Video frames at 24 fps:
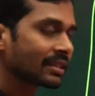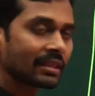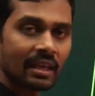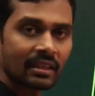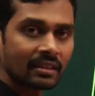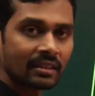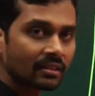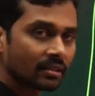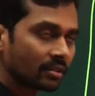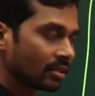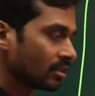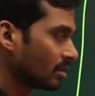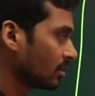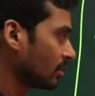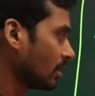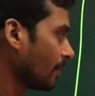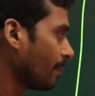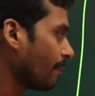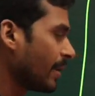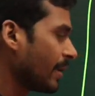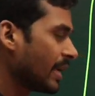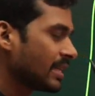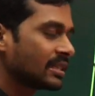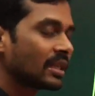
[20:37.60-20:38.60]
class, the
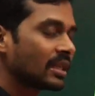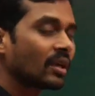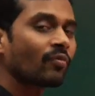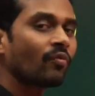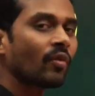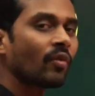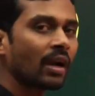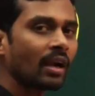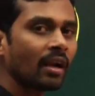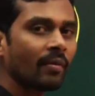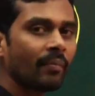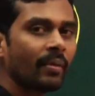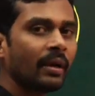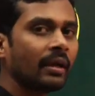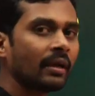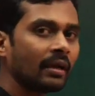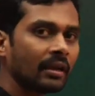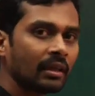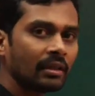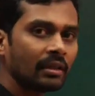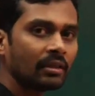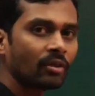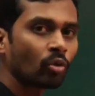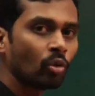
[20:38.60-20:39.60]
basic
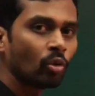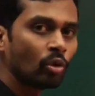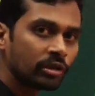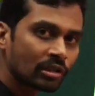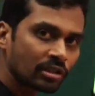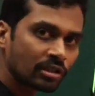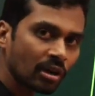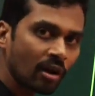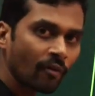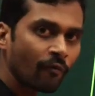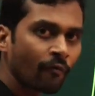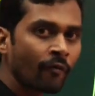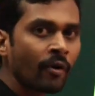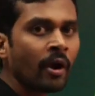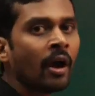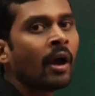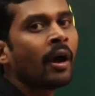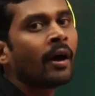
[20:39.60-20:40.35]
fundamental rules of